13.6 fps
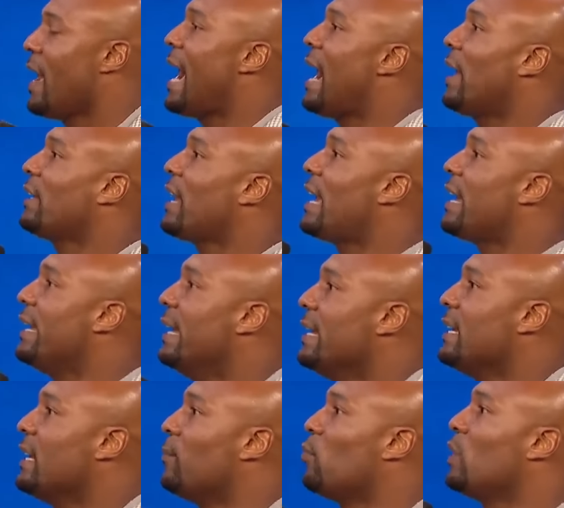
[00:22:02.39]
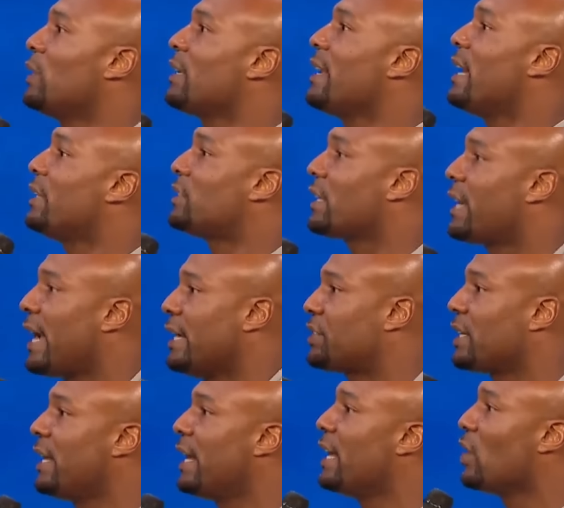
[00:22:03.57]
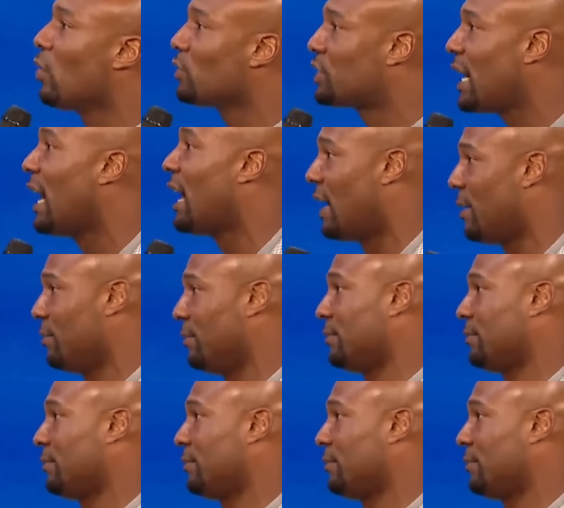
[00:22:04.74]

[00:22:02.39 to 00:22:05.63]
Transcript: How did I end up with an education and no job?